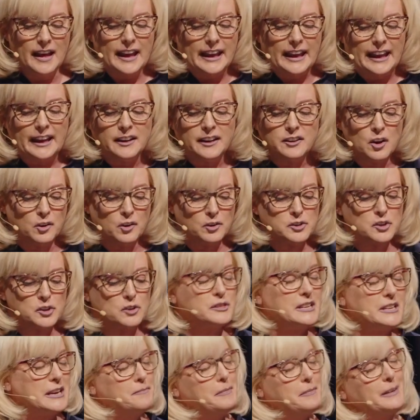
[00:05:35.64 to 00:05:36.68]
He knows your
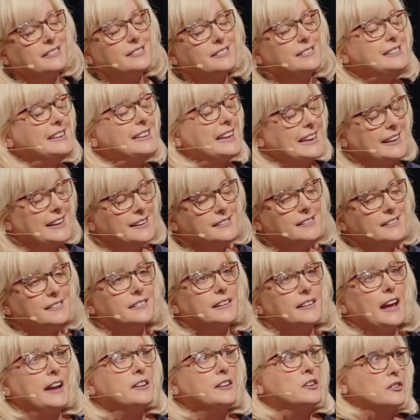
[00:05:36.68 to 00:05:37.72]
deepest
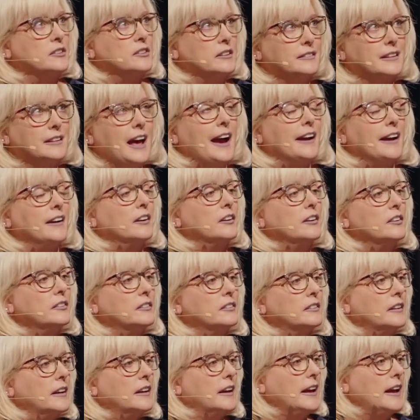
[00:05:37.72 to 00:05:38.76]
needs and your
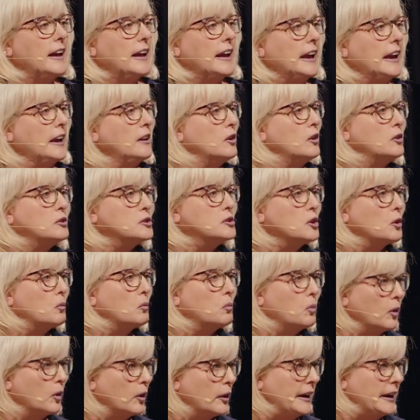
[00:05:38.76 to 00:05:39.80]
desires. He knows your
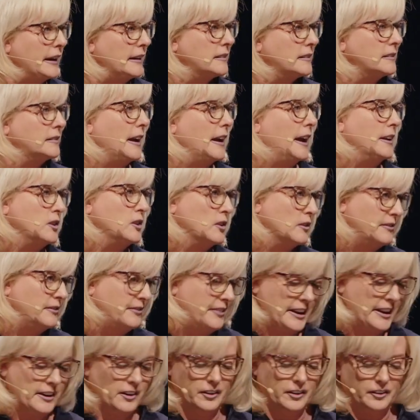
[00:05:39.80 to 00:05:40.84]
worries and your
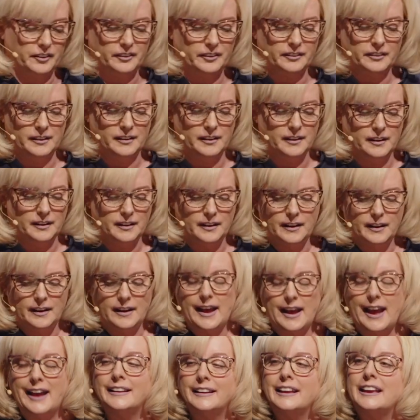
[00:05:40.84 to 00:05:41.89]
fears.
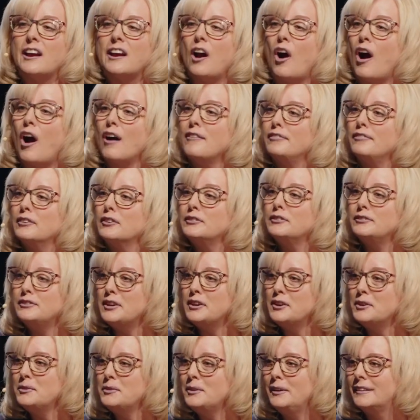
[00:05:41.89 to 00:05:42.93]
And He offers
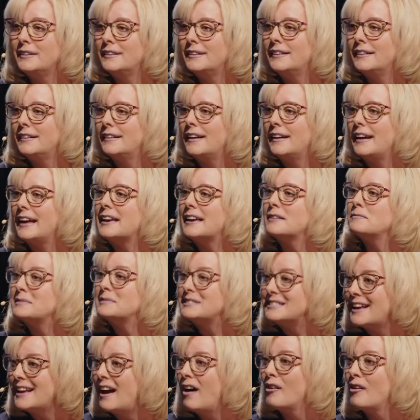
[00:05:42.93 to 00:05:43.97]
you
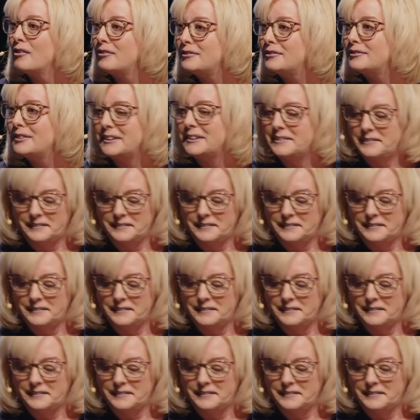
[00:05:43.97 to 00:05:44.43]
Himself.